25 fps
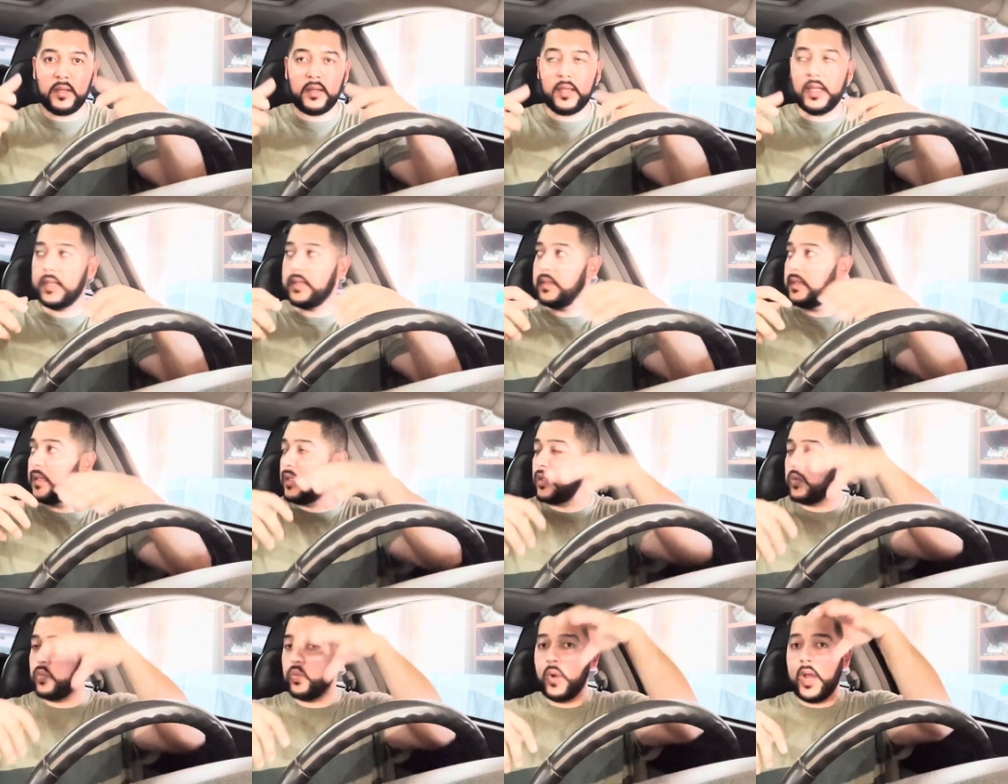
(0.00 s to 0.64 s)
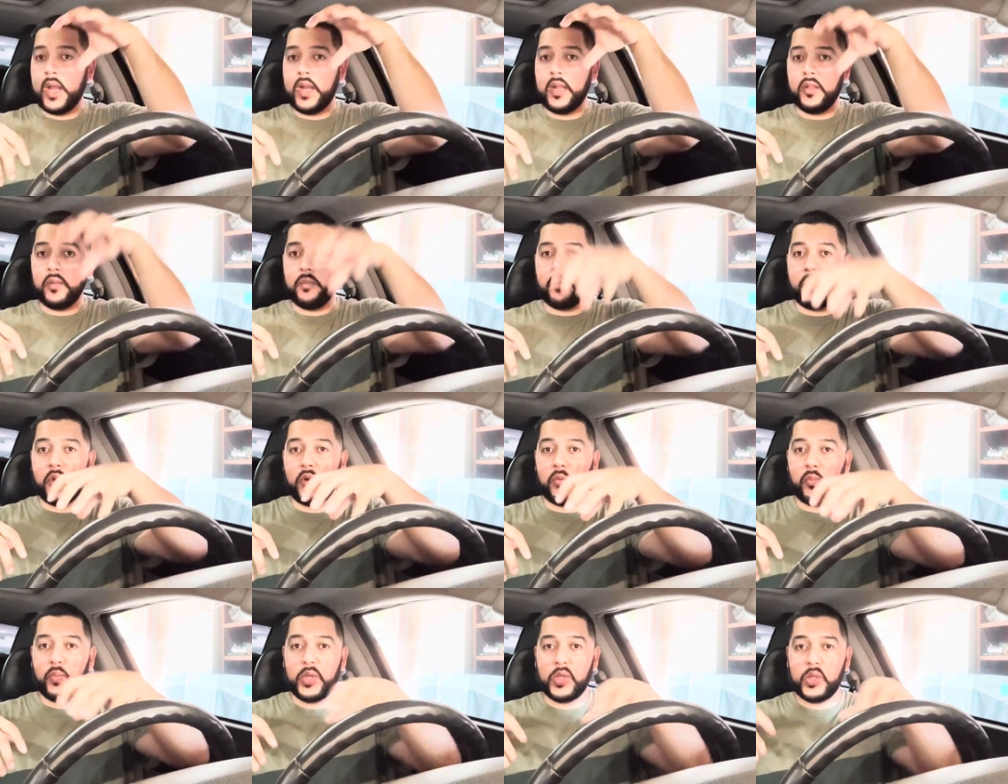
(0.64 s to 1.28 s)
that sits right in the
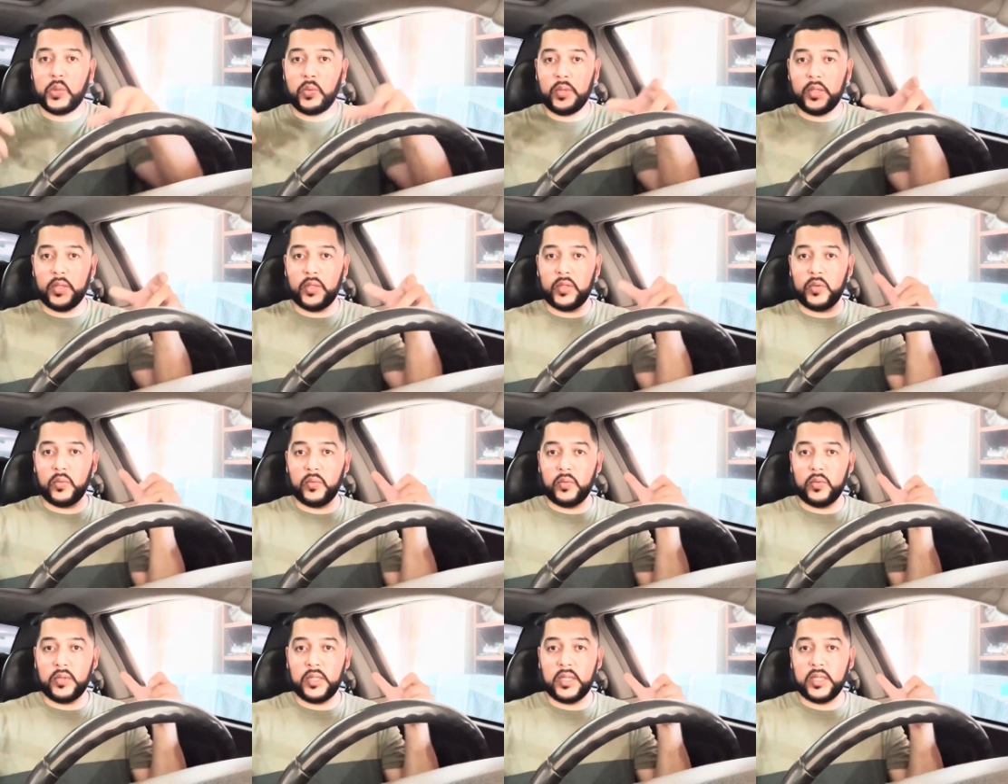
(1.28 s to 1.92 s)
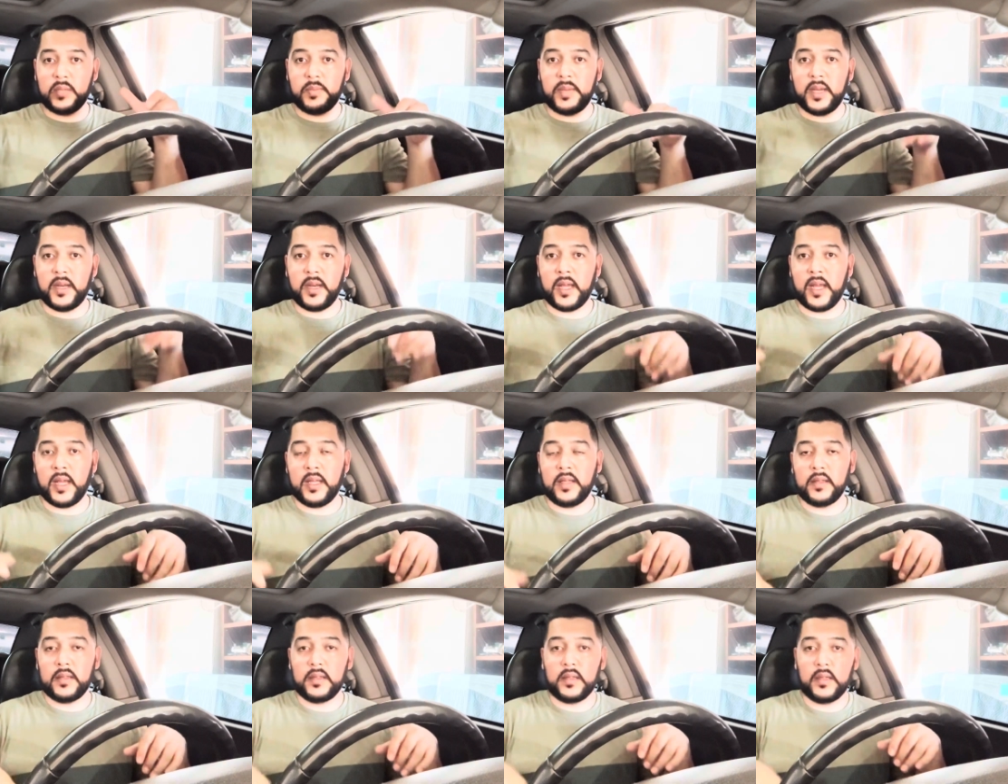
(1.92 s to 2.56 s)
middle between the two
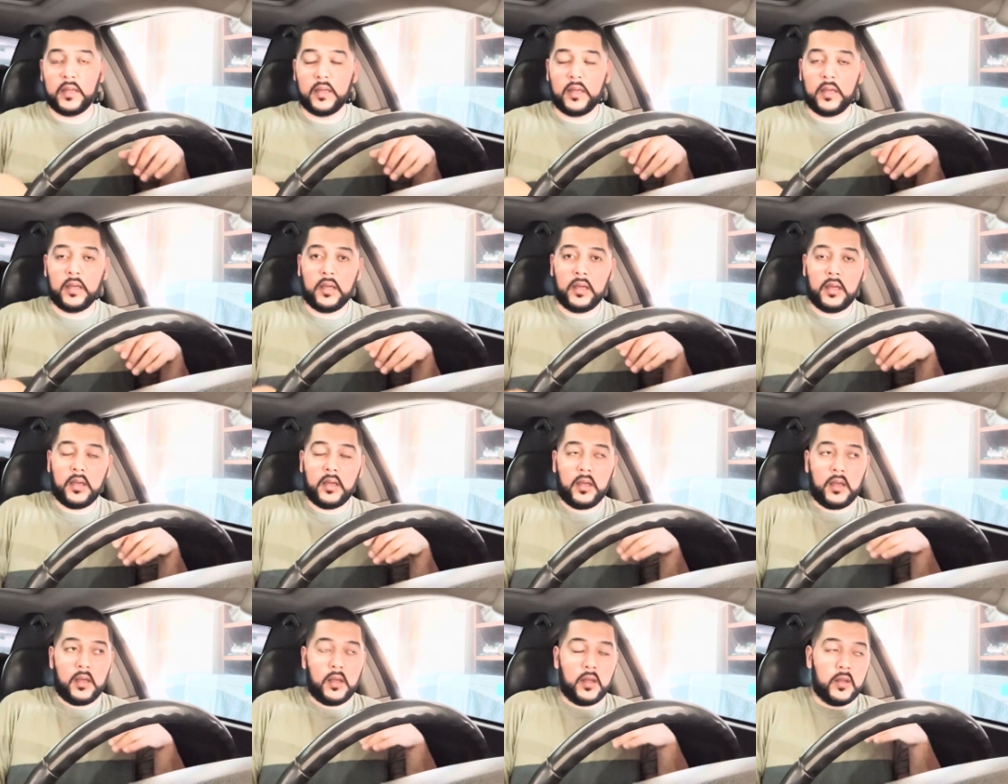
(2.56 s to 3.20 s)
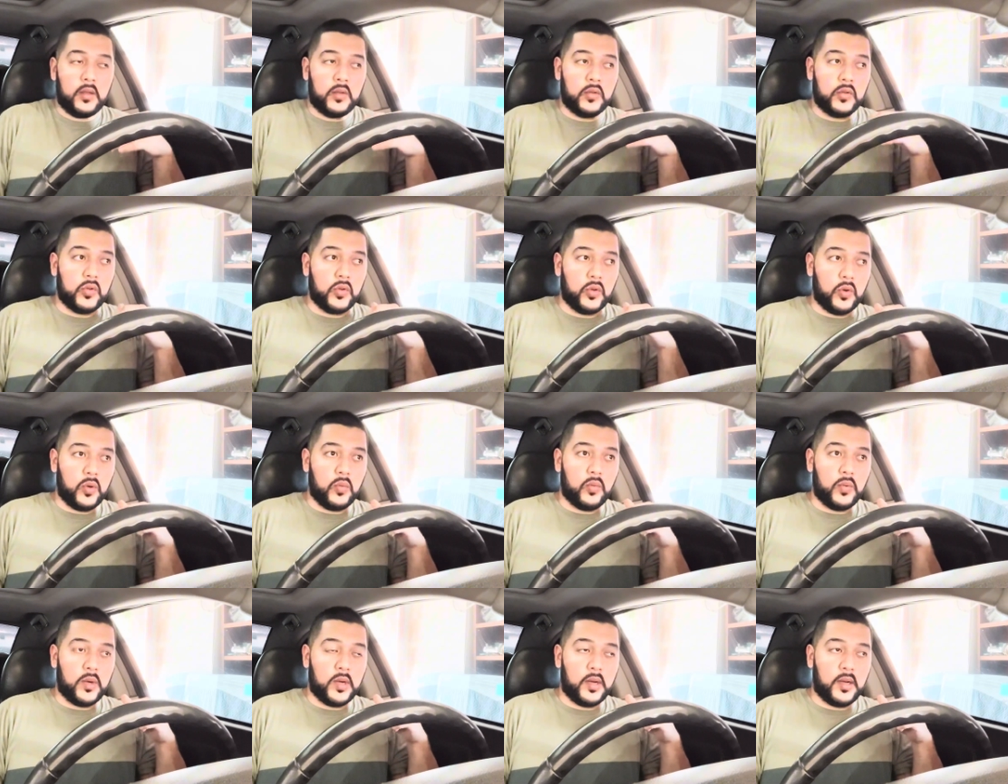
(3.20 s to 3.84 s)
6x9s.
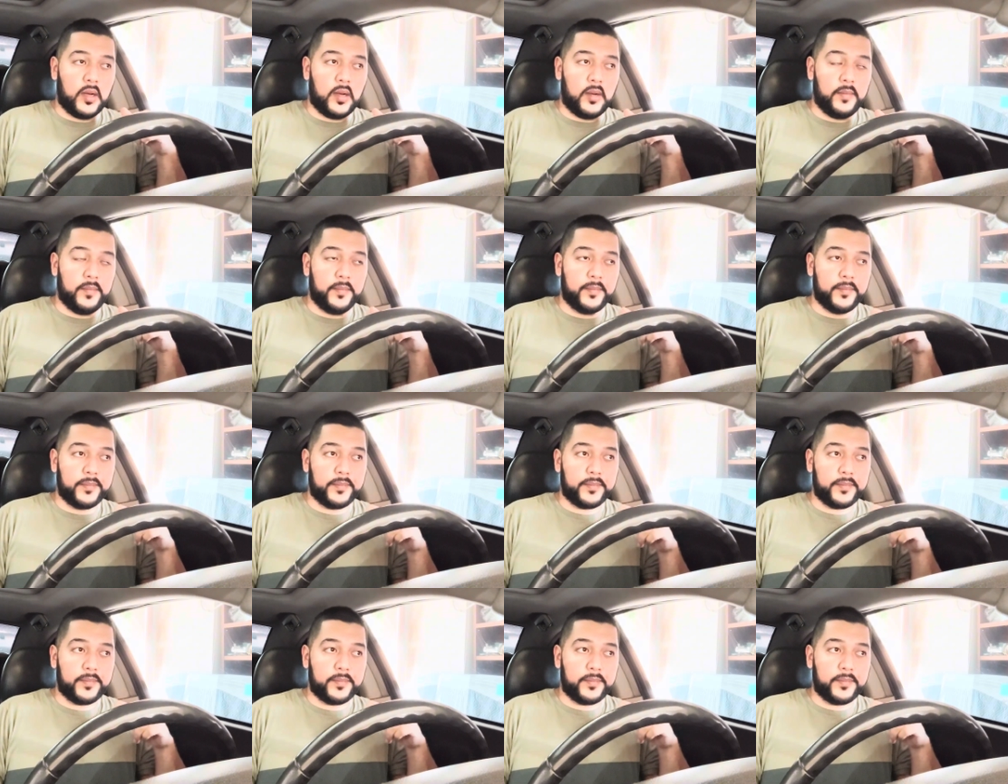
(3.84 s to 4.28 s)
So